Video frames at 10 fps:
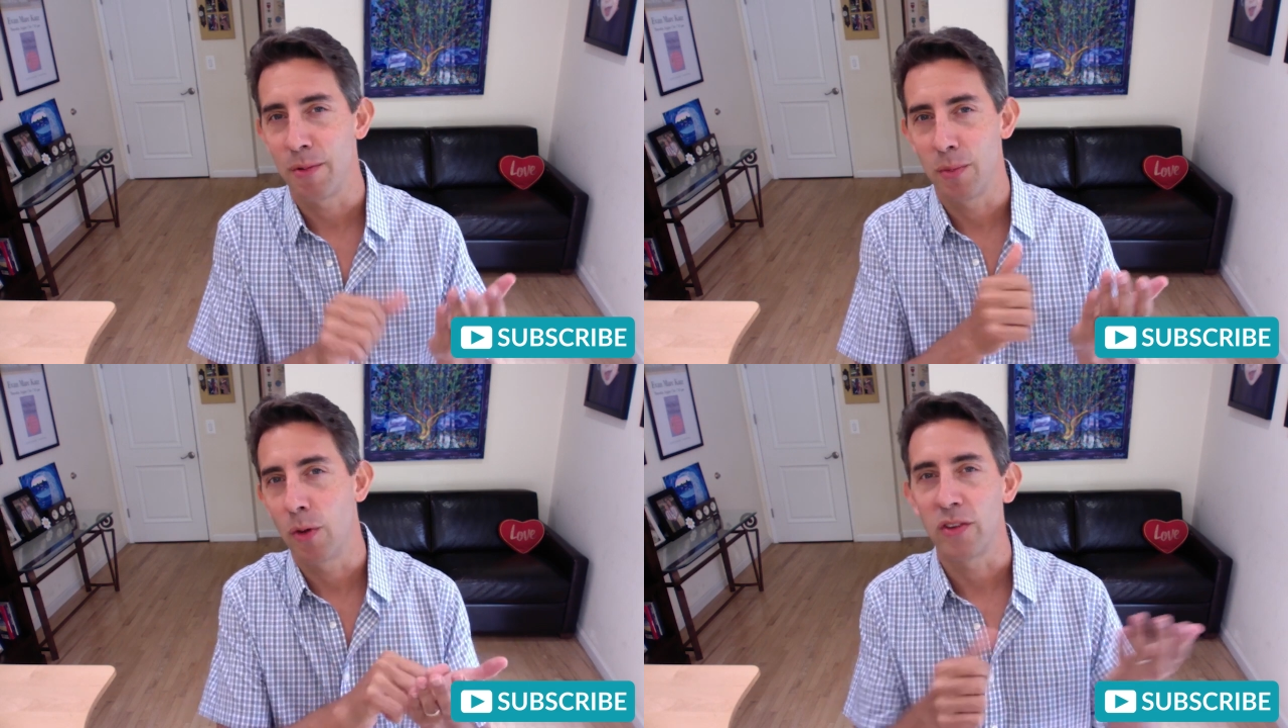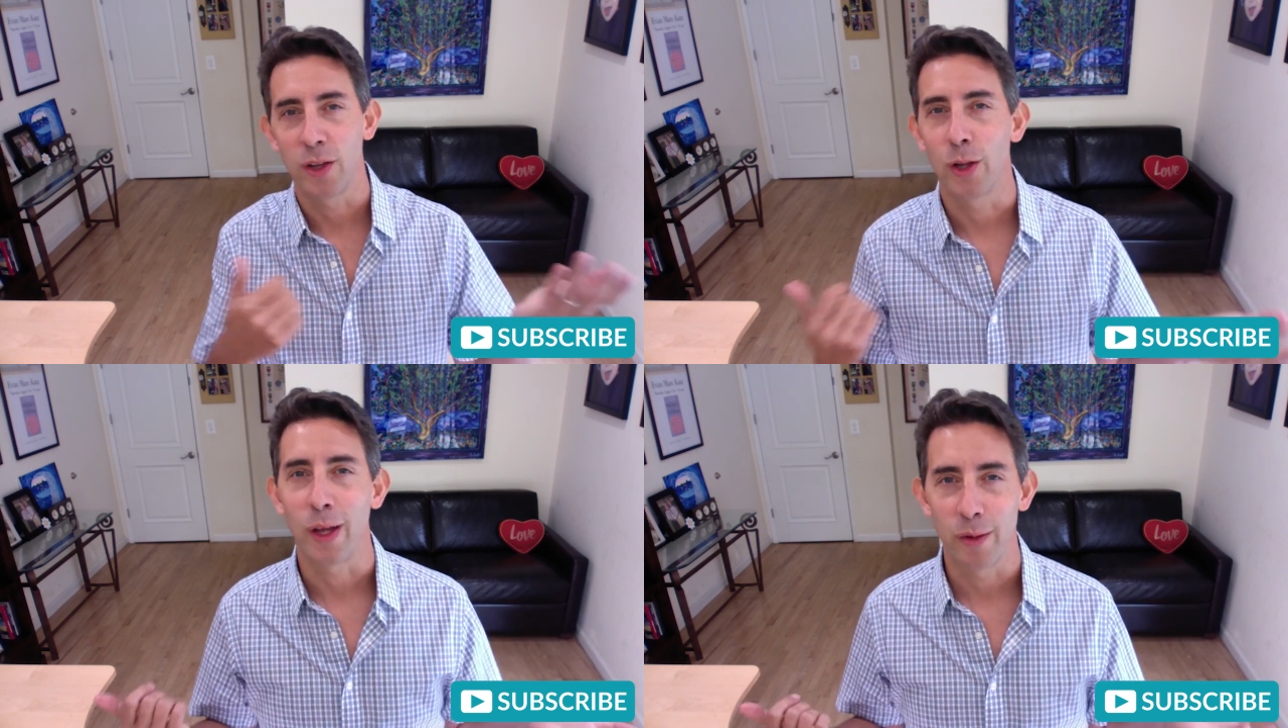You're mostly
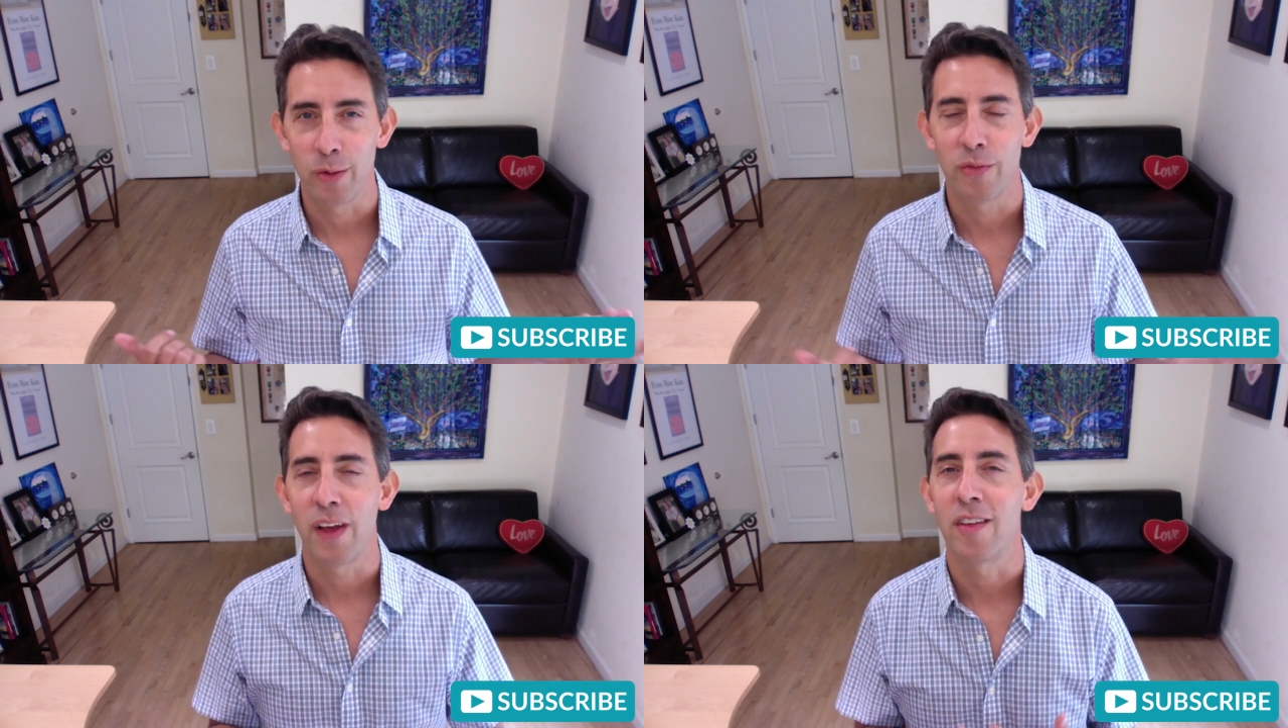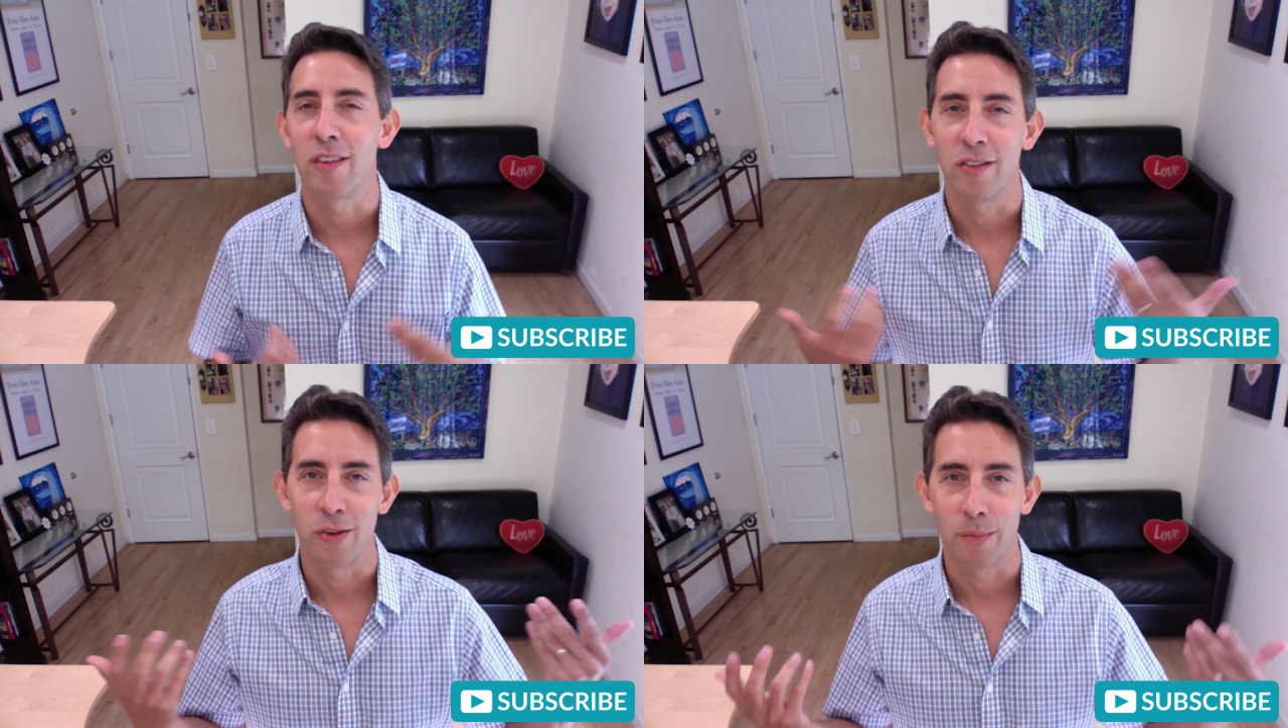looking through
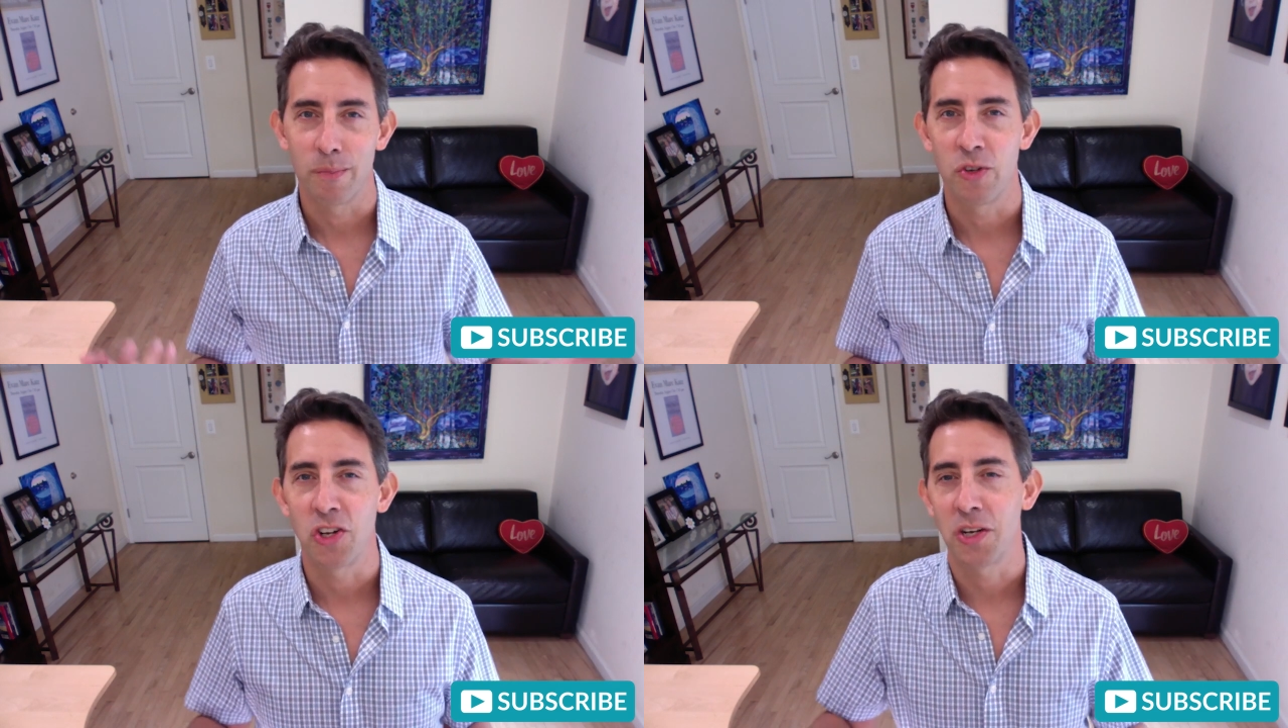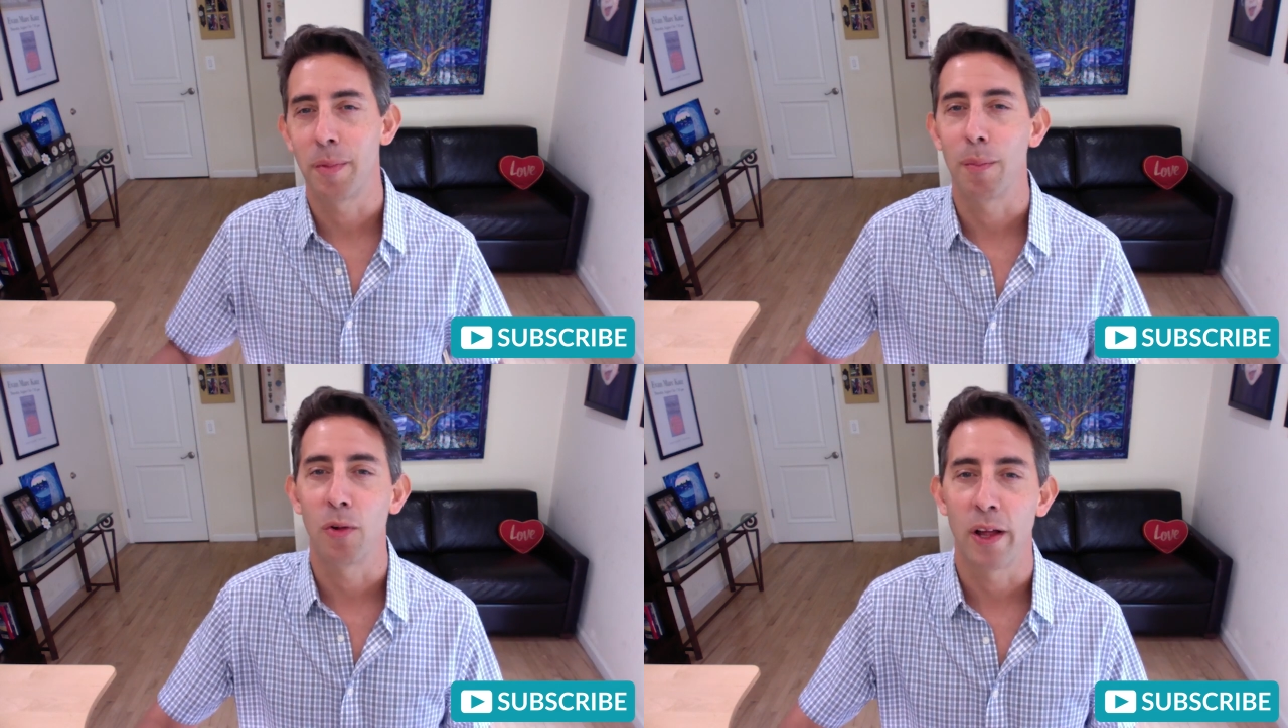faces, you're judging
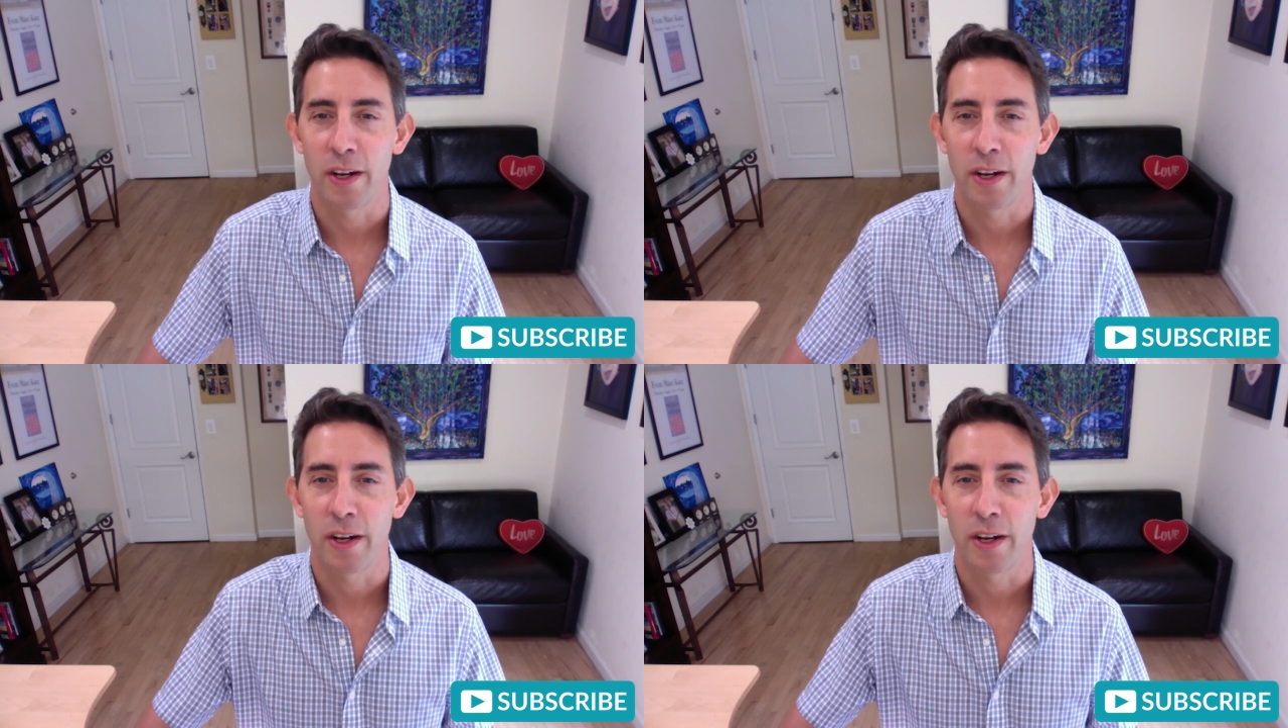people on